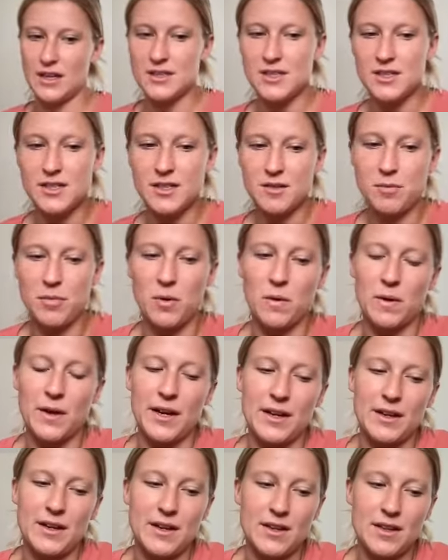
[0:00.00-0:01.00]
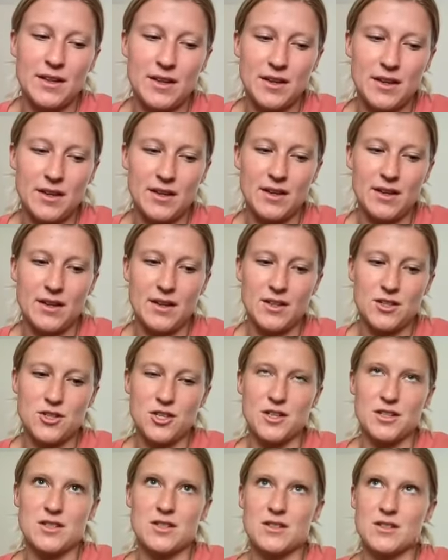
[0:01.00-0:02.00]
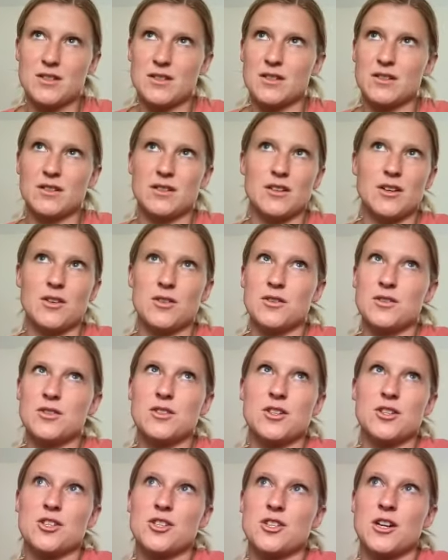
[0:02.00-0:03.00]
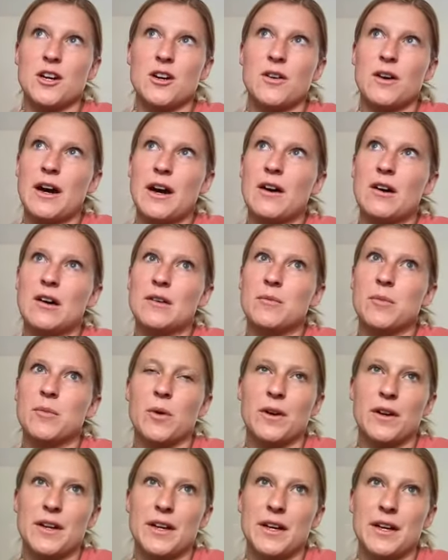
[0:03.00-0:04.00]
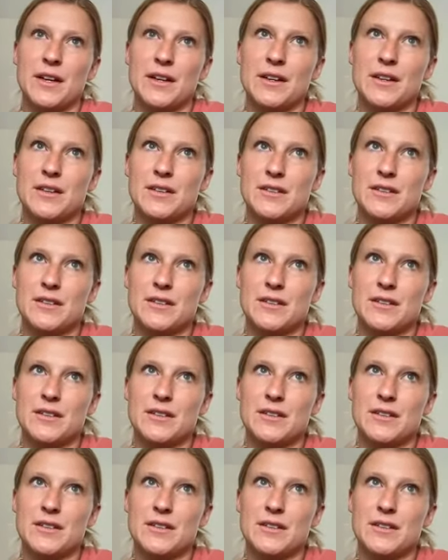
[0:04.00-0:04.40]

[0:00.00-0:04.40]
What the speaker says: That's a good point. And I think it just goes to show how important